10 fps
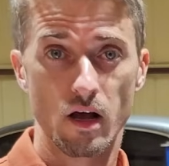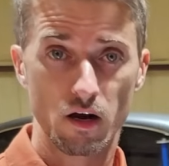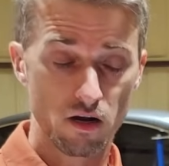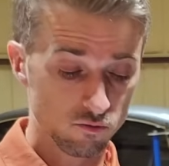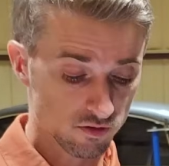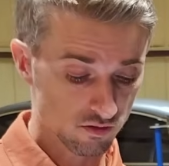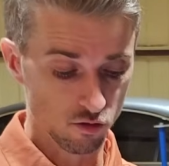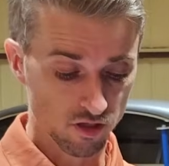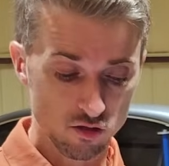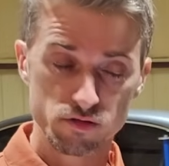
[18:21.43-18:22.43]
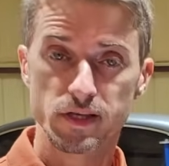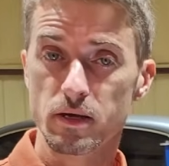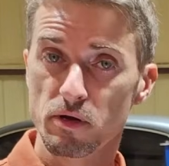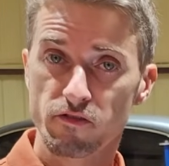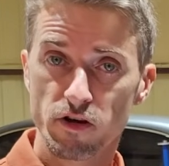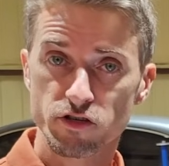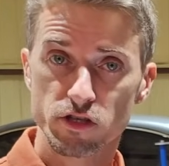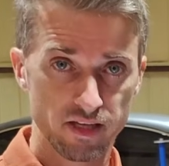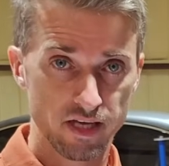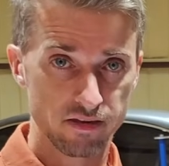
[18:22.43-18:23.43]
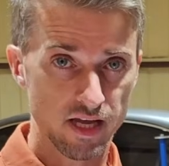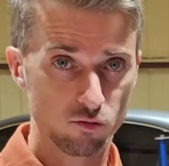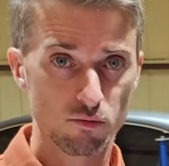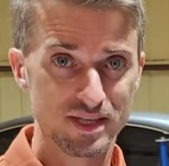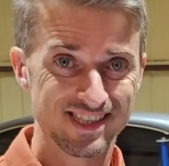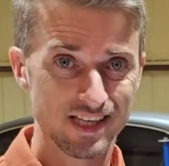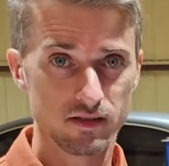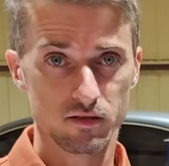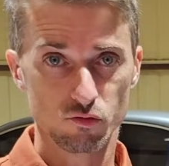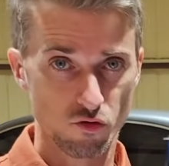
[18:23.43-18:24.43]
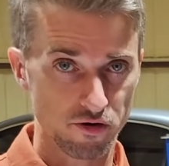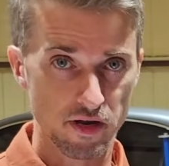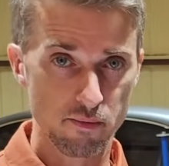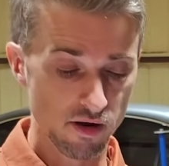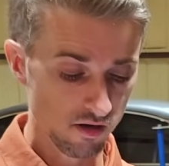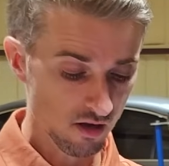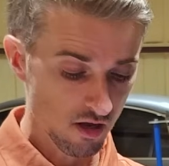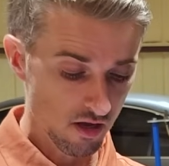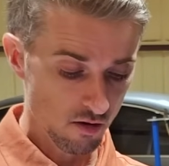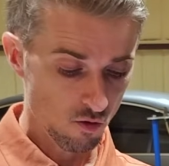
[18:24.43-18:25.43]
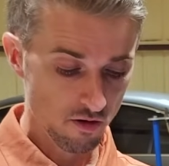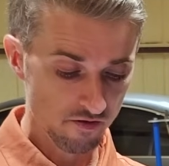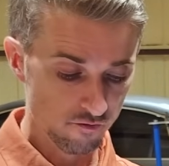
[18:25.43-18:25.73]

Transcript: account, you can use the email function and that will be sent to your email. Or if